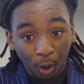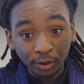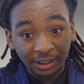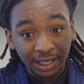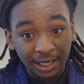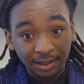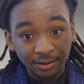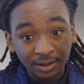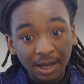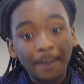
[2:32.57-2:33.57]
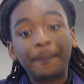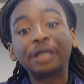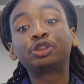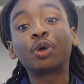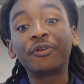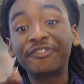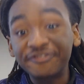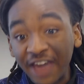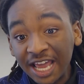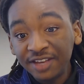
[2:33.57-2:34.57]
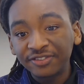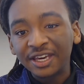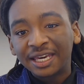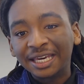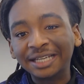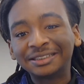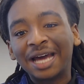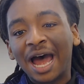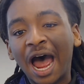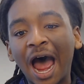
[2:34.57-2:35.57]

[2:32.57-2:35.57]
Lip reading: work in, but your faith is,